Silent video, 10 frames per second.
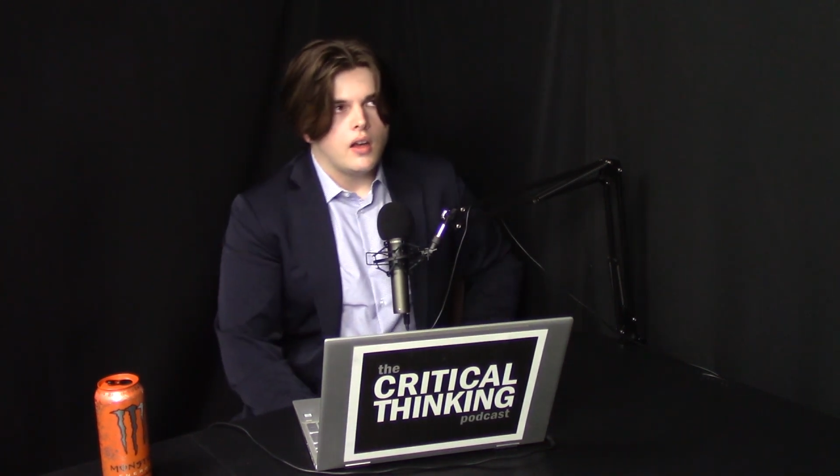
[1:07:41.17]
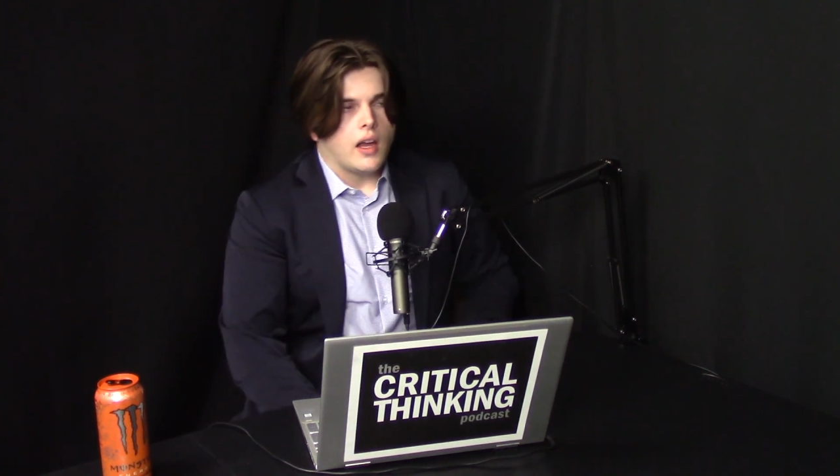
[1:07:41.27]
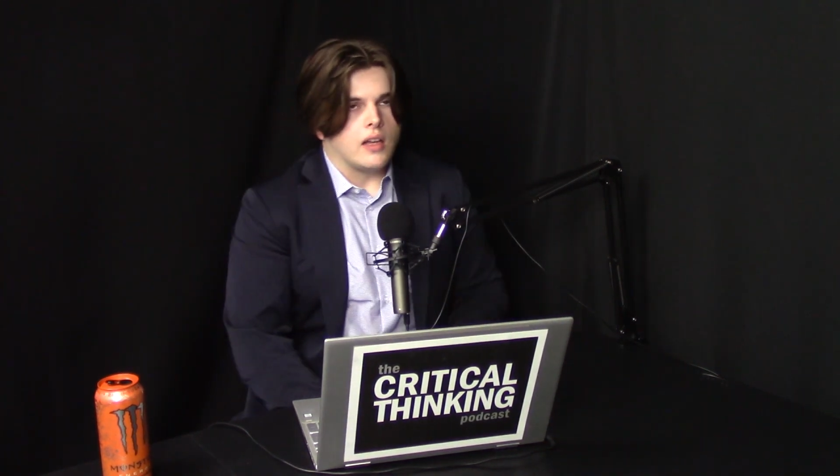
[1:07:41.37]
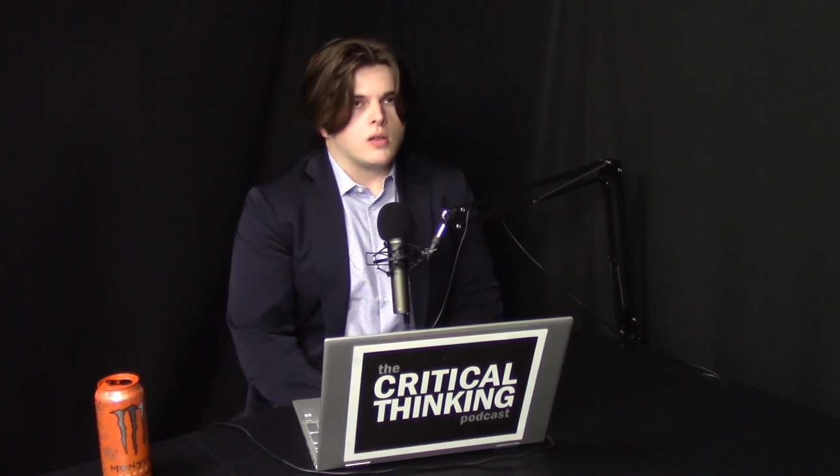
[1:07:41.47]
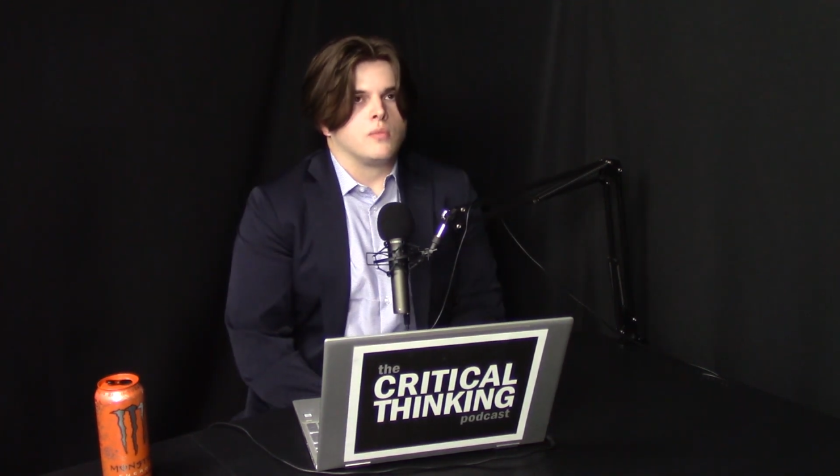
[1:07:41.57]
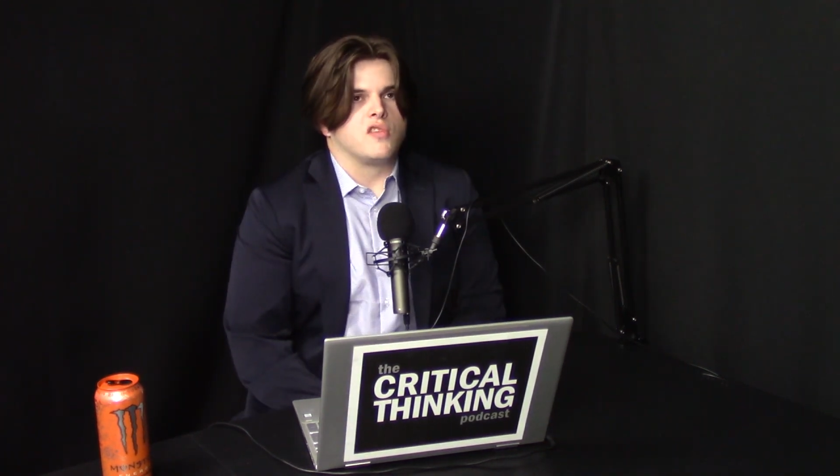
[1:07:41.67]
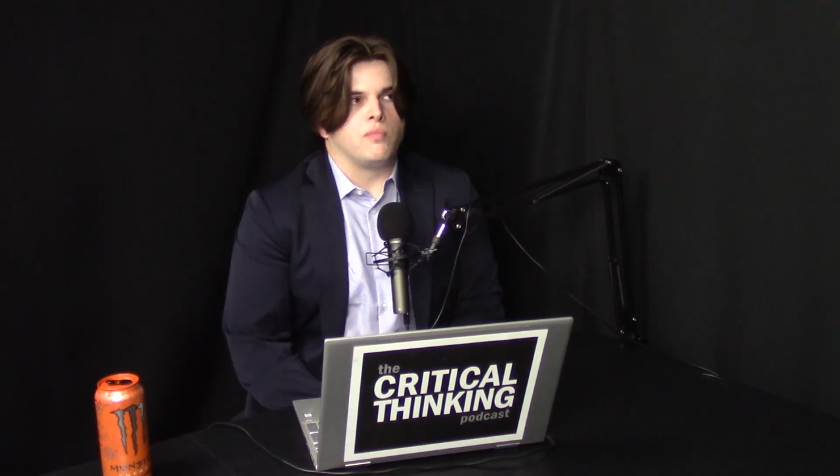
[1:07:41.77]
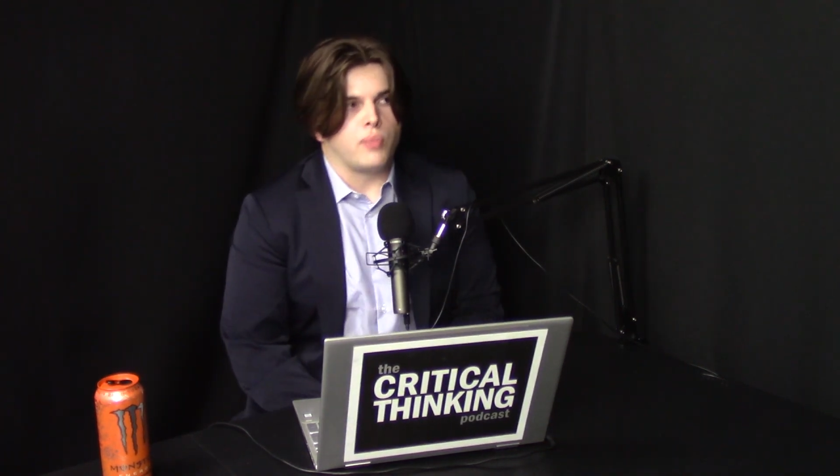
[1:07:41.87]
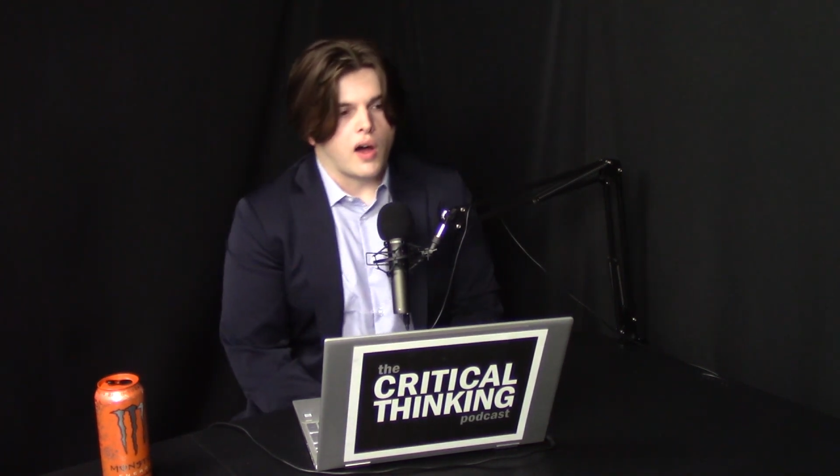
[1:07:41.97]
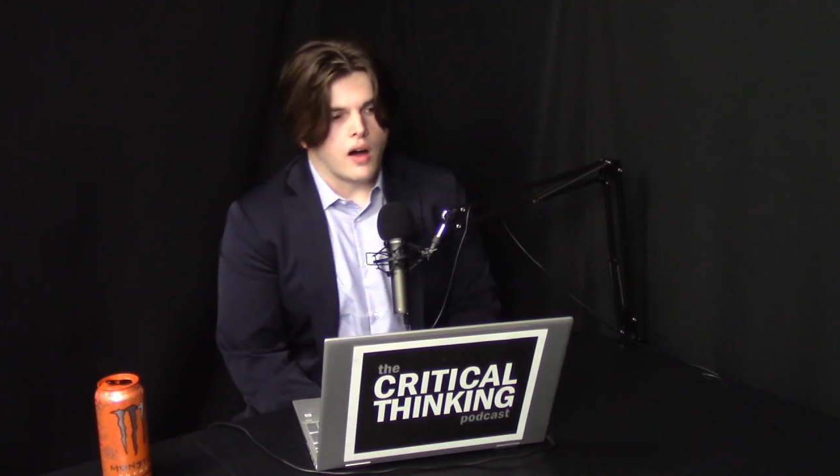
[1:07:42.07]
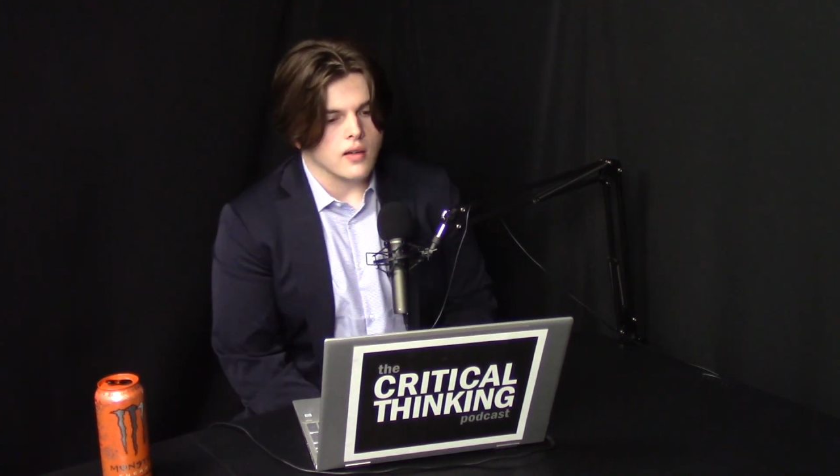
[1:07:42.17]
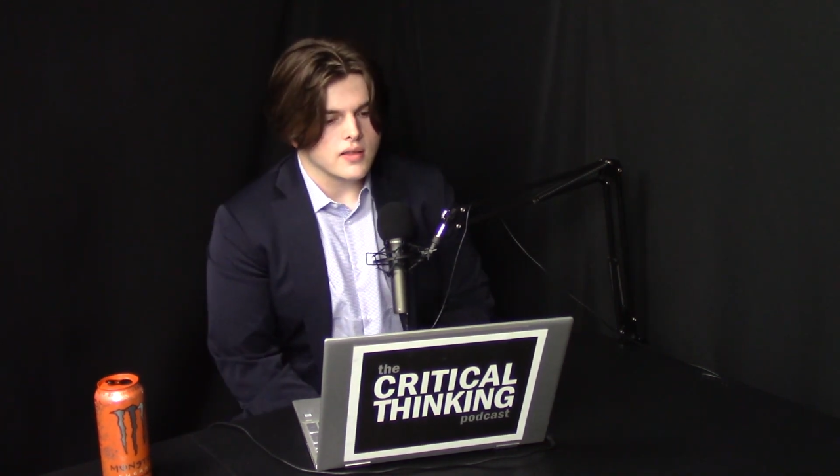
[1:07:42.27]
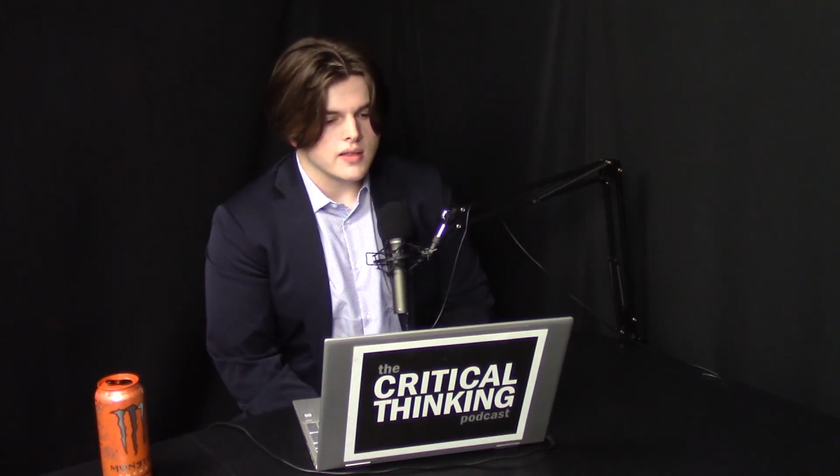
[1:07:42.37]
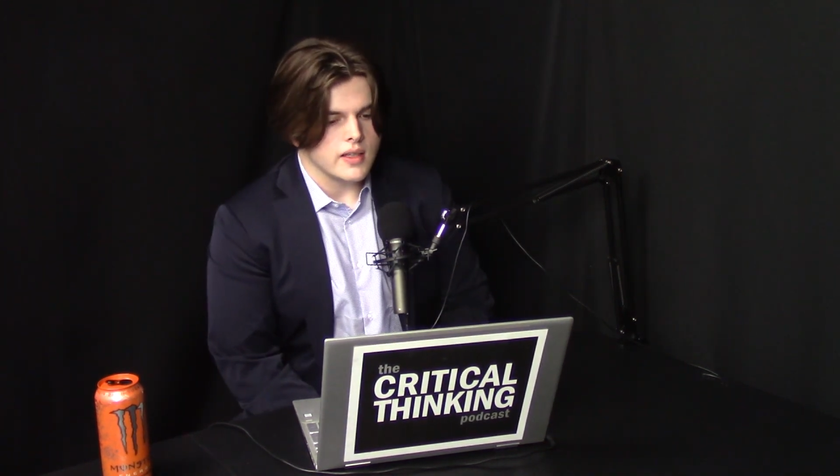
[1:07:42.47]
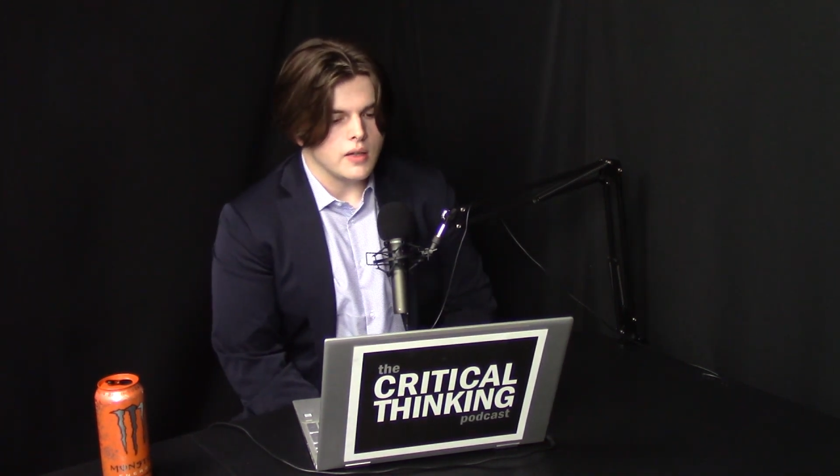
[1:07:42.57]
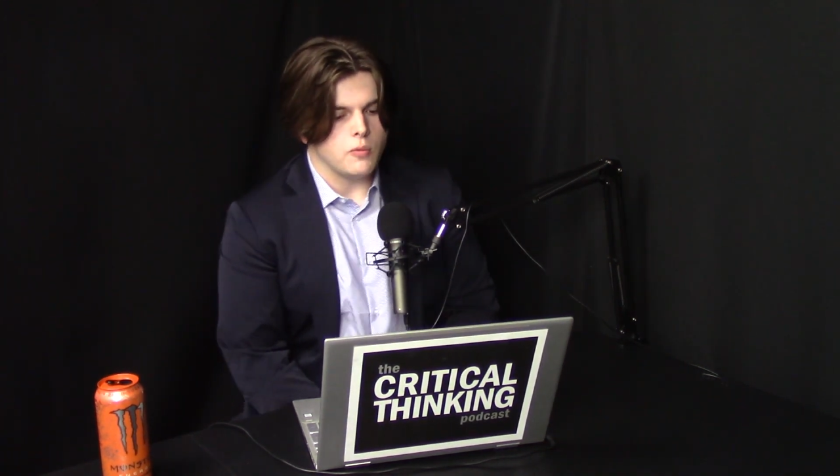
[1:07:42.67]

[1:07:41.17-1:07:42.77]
In terms of policy,